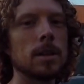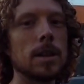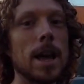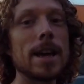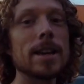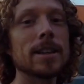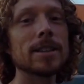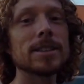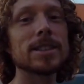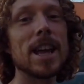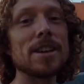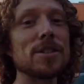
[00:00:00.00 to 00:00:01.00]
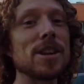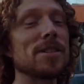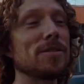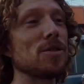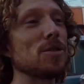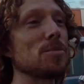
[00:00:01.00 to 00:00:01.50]
Hey, Dave here
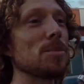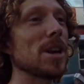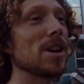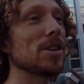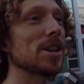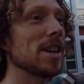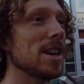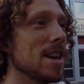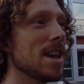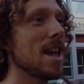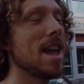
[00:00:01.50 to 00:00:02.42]
from BOgear,